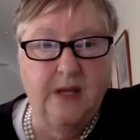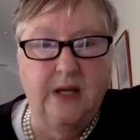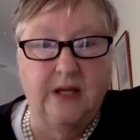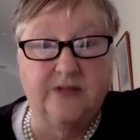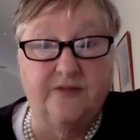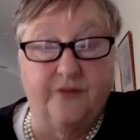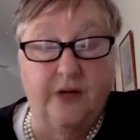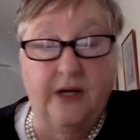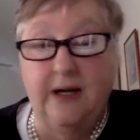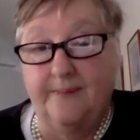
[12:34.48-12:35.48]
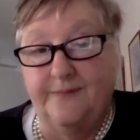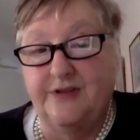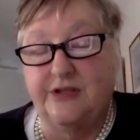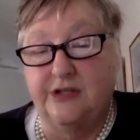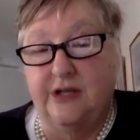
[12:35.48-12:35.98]
It's freeing up the
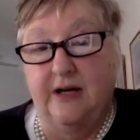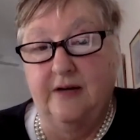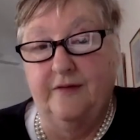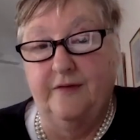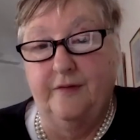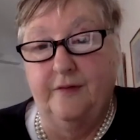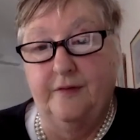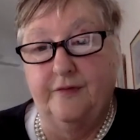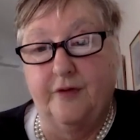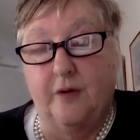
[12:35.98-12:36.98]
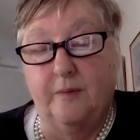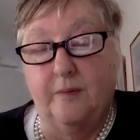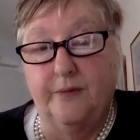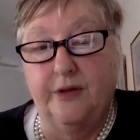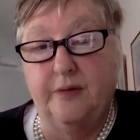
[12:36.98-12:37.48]
staff
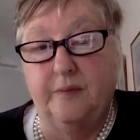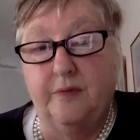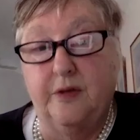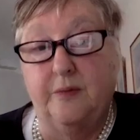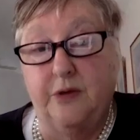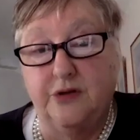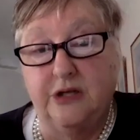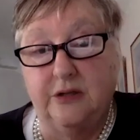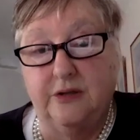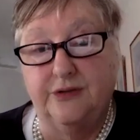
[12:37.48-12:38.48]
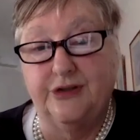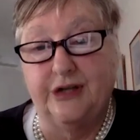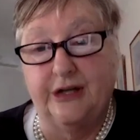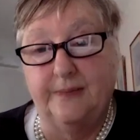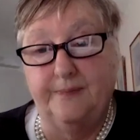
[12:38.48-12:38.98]
from commuting
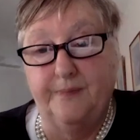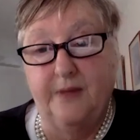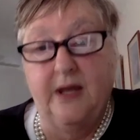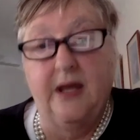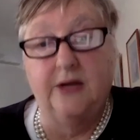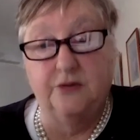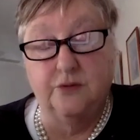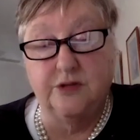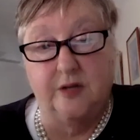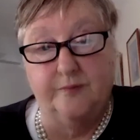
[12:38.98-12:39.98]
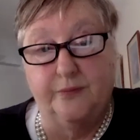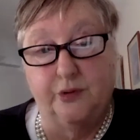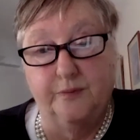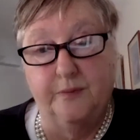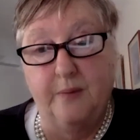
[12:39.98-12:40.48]
time and also
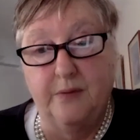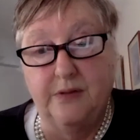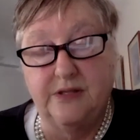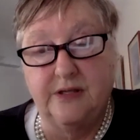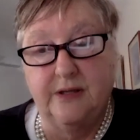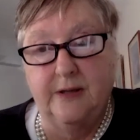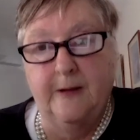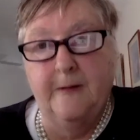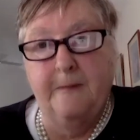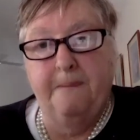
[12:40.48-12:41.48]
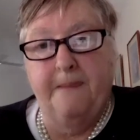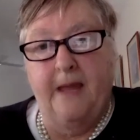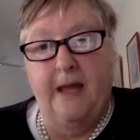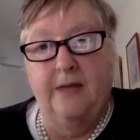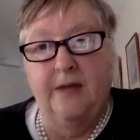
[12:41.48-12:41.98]
board members.
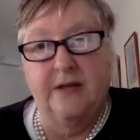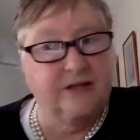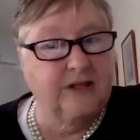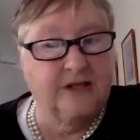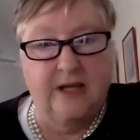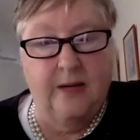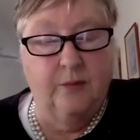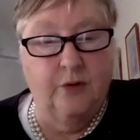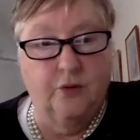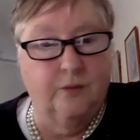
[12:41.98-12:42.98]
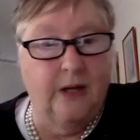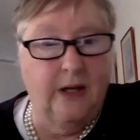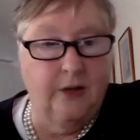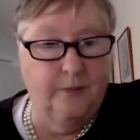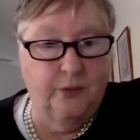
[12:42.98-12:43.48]
And that's the same with all my
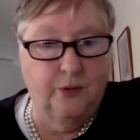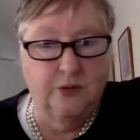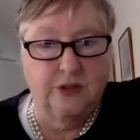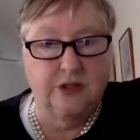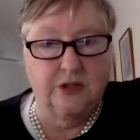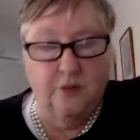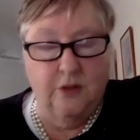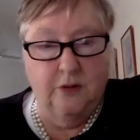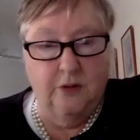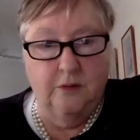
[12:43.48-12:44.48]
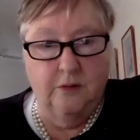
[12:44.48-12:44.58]
other boards as well.